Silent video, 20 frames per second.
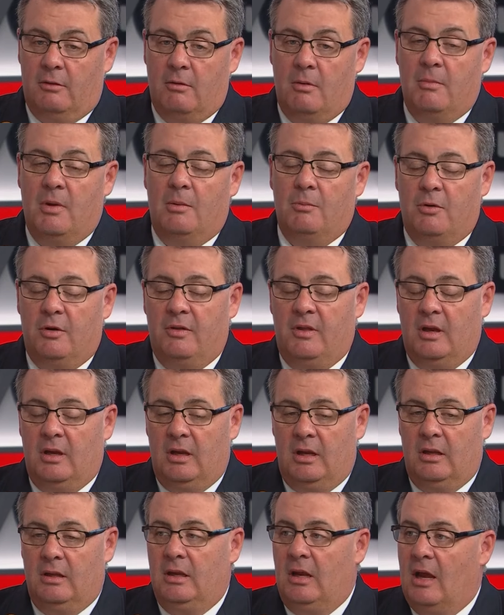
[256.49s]
I remember that
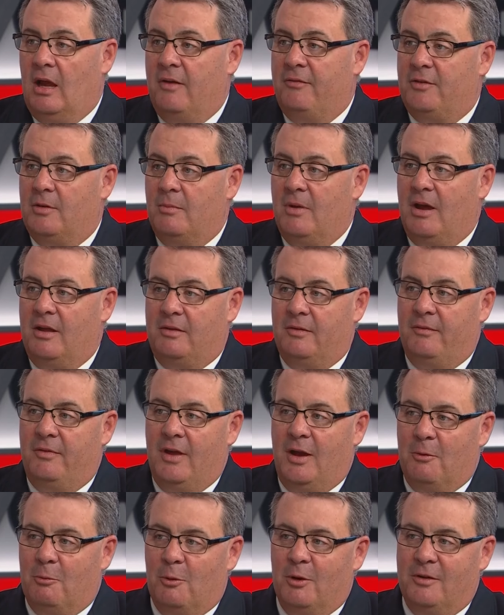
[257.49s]
in the aftermath of
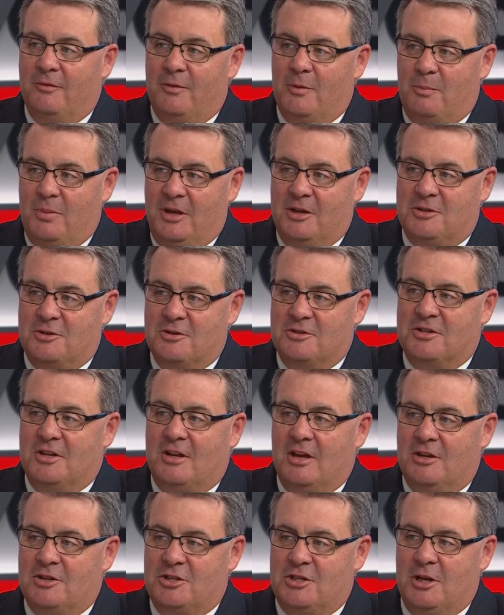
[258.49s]
that, one of the pictures that
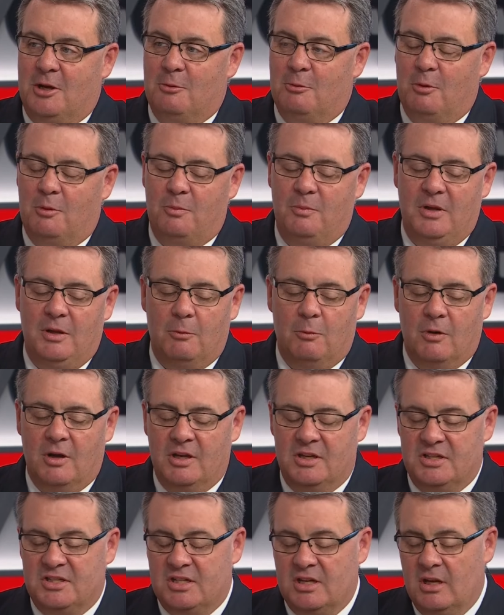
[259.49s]
got shared with me
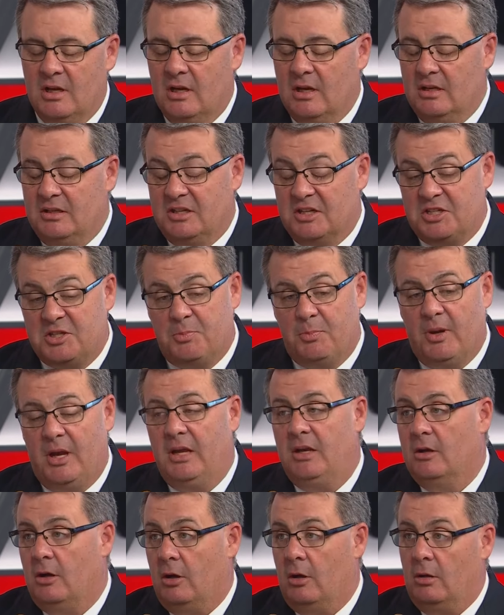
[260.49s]
was,
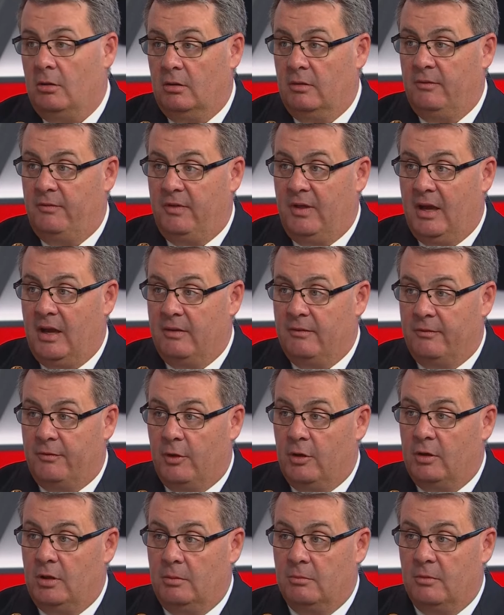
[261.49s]
despite all of that
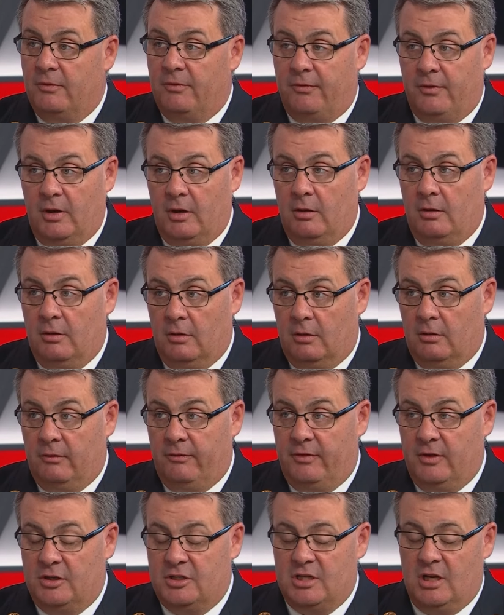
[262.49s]
volume of fire and all
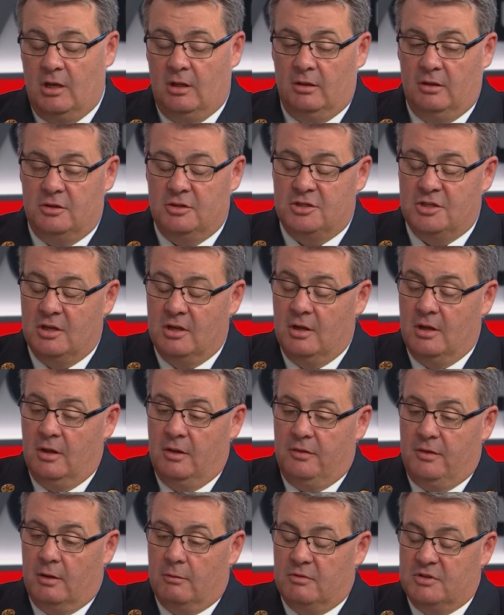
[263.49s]
of the challenge,
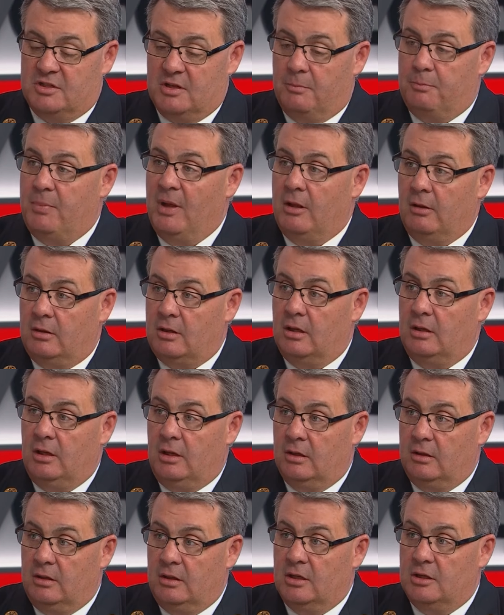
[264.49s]
there was a
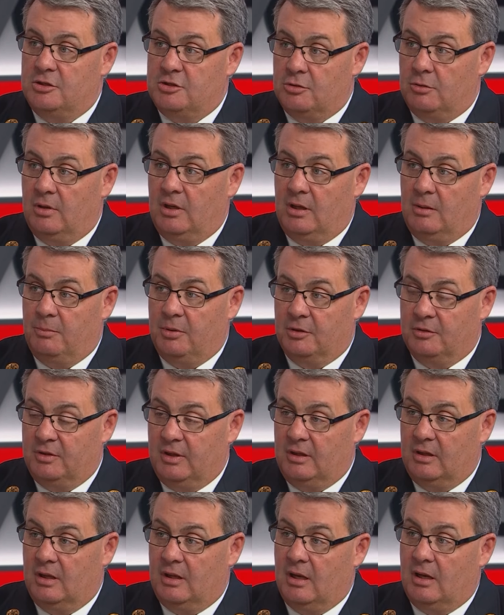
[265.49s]
balcony in the adjoining
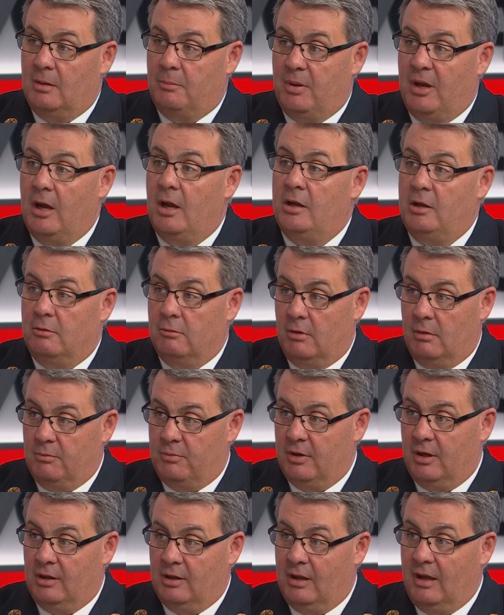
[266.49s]
building that had a patio
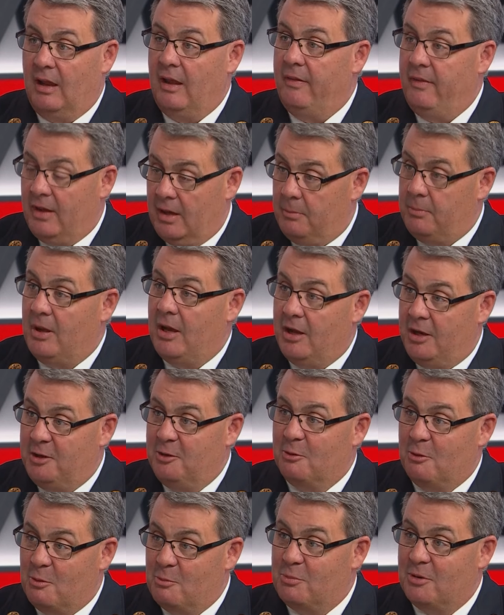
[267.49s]
umbrella, and that
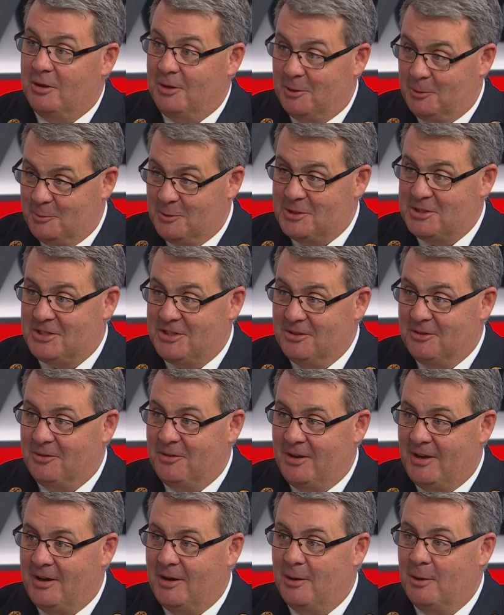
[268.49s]
patio umbrella was still
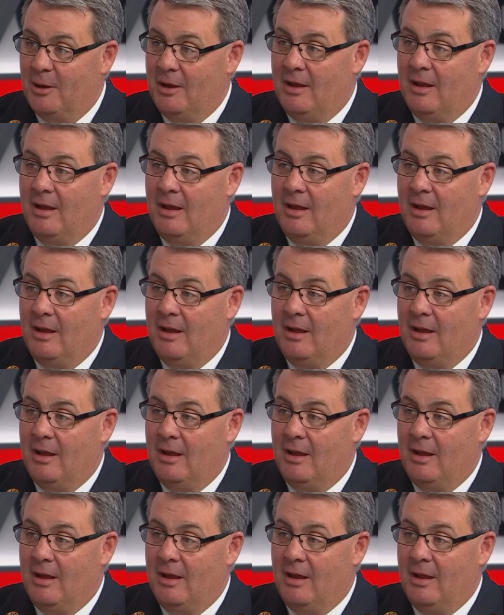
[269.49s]
there.